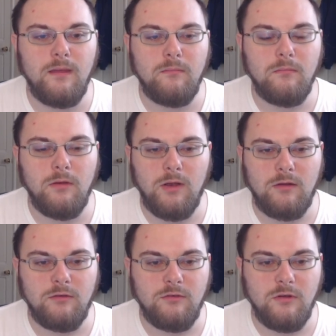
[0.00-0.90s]
But I'm
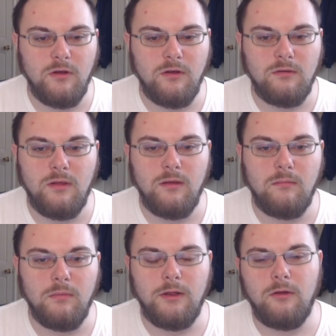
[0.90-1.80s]
not sure.
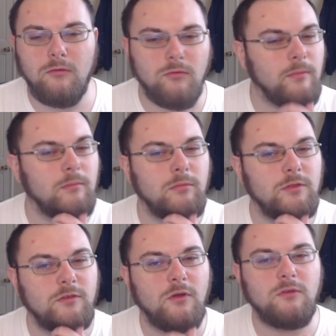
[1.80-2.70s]
But I don't remember
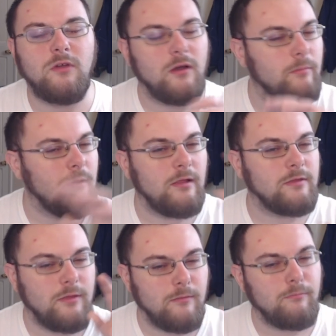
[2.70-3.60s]
this whole talk about like
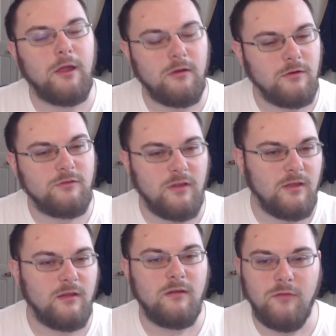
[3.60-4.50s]
the
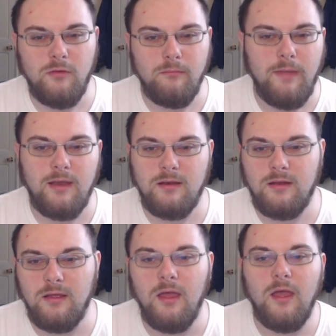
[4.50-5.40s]
perishing of
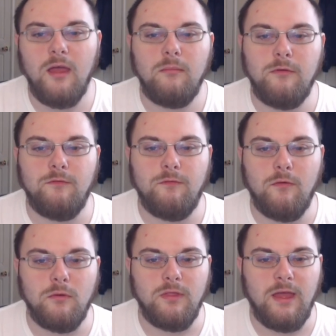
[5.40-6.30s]
humanity.
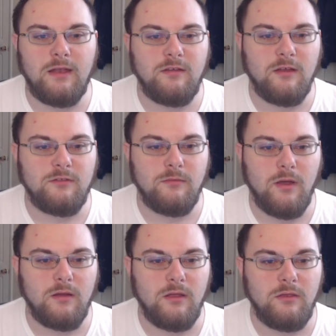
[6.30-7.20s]
Before that,
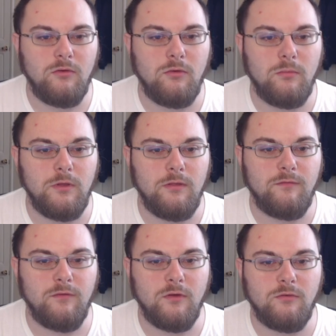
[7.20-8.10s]
Tatsumaka, you'll be the
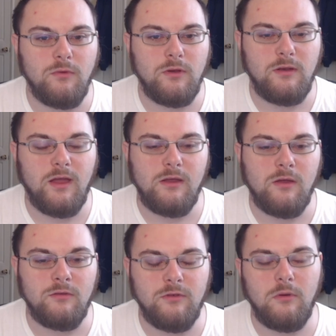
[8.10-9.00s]
first one to die.
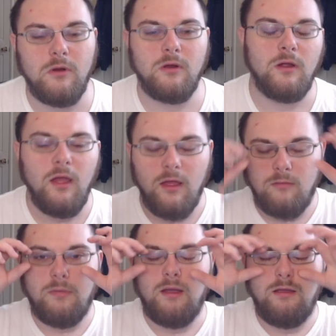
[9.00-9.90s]
Also, her
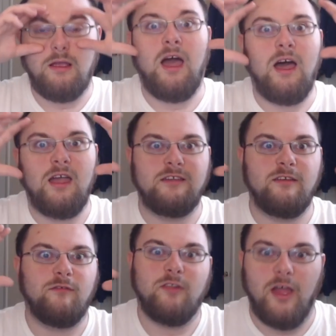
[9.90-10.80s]
"my eyes
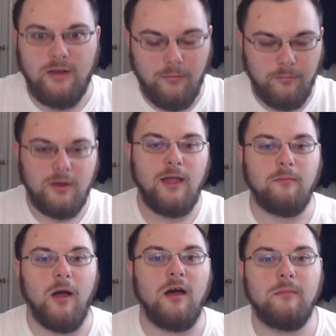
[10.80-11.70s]
have light up and I'm
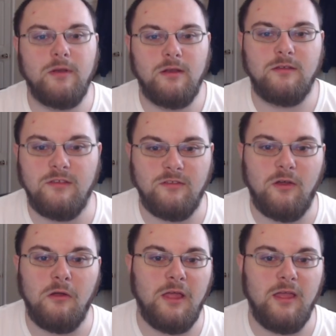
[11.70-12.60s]
ominous" is
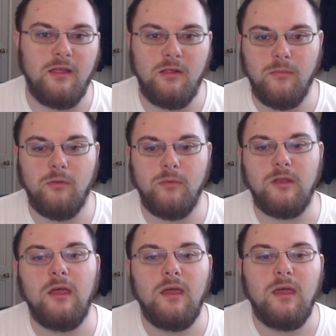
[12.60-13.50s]
all hell moment.
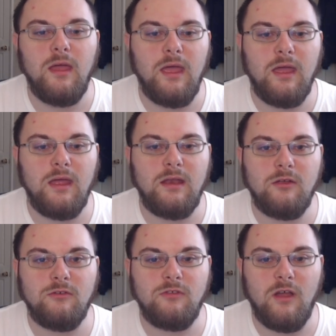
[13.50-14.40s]
And
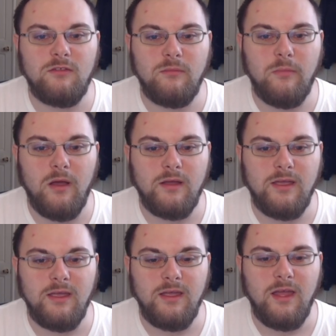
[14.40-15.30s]
here's
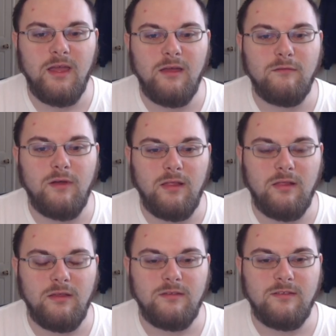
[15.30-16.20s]
Tatsumaki
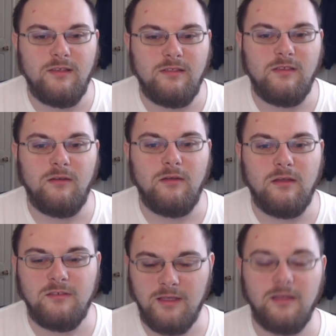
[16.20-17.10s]
finally sensing.
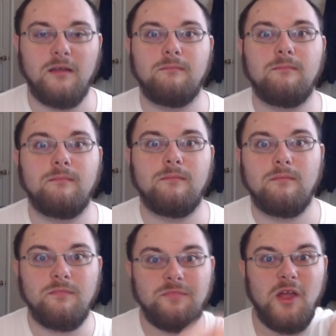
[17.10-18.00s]
It's like,
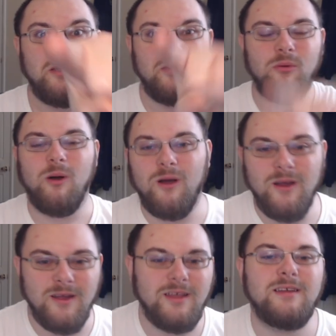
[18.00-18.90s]
there you
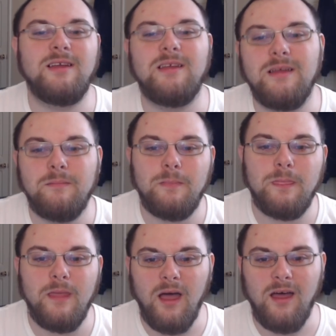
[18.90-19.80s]
are.
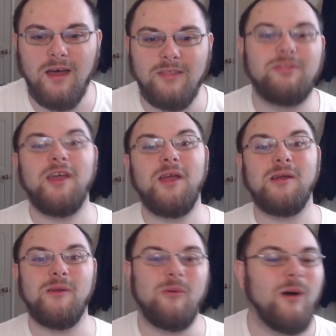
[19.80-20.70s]
Ah, there
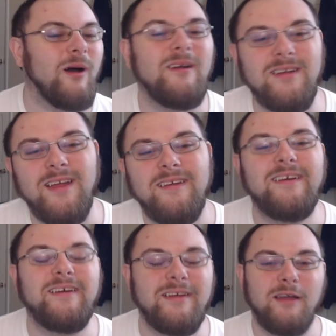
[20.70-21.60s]
you are.
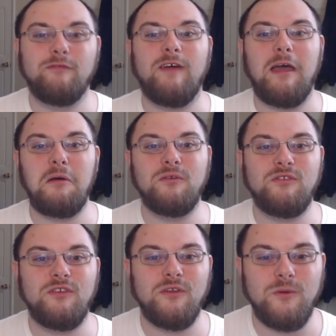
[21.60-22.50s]
Found
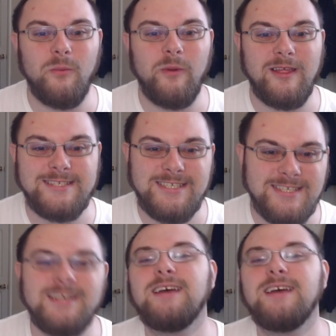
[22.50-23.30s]
you, bitch.